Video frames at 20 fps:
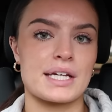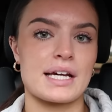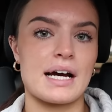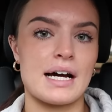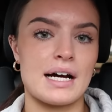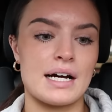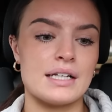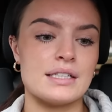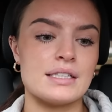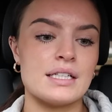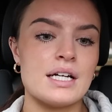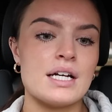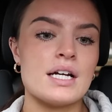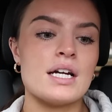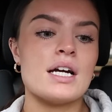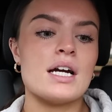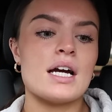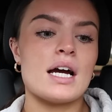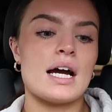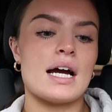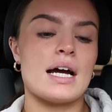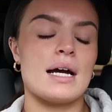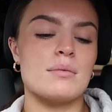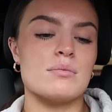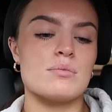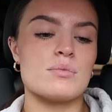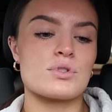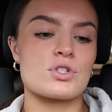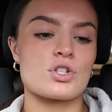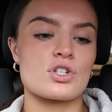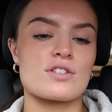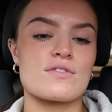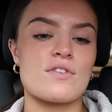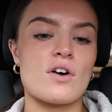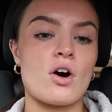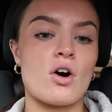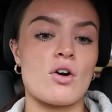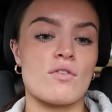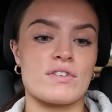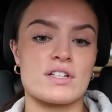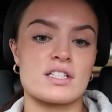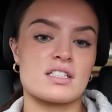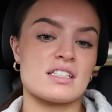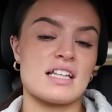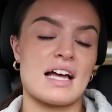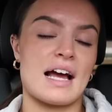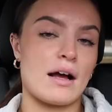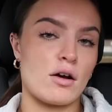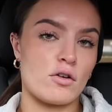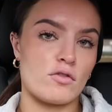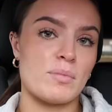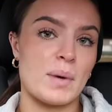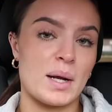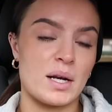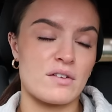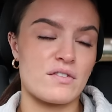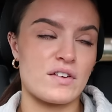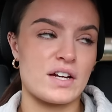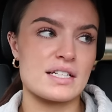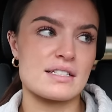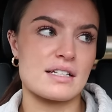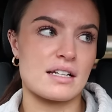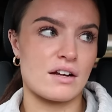can, just for obviously the health benefits.